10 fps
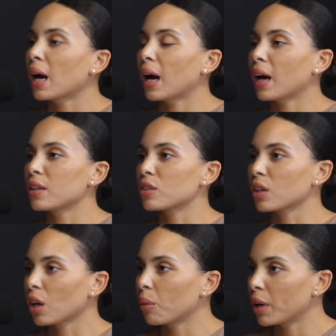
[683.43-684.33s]
and
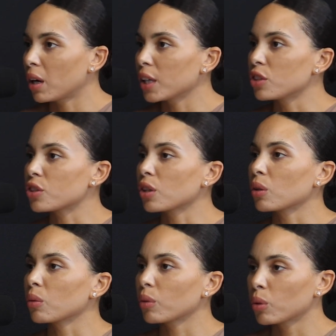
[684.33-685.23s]
the girl behind
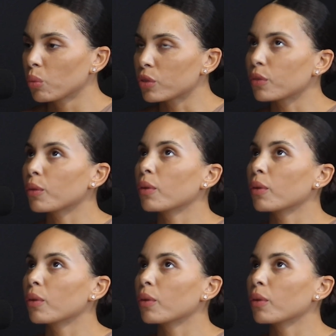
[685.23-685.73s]
you, who was